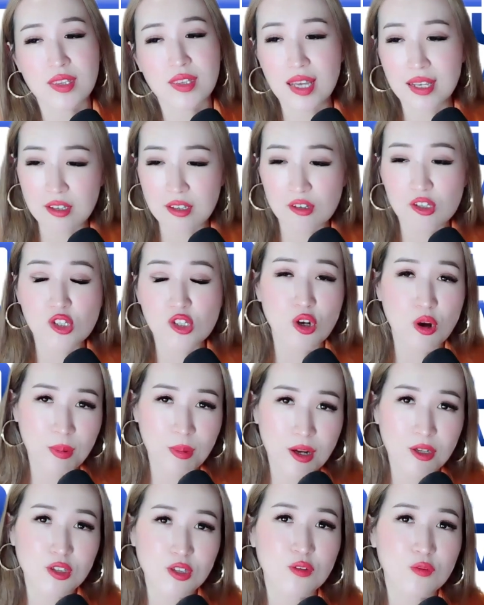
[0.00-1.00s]
Thank you so
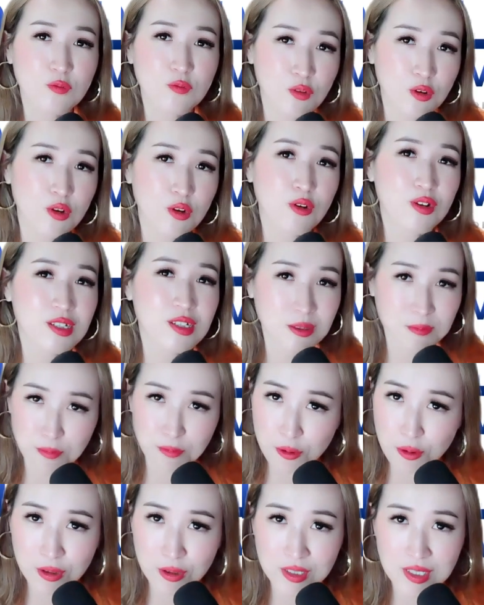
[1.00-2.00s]
much for your
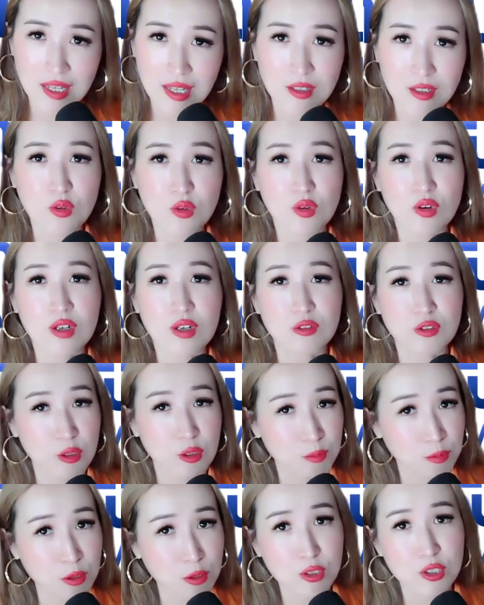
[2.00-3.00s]
support and your
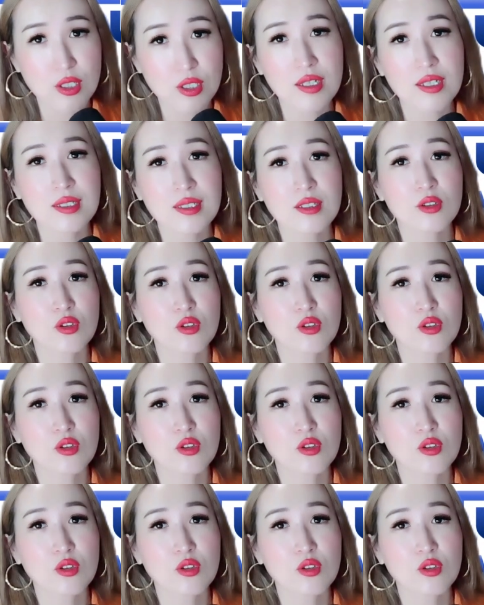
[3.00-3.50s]
contribution,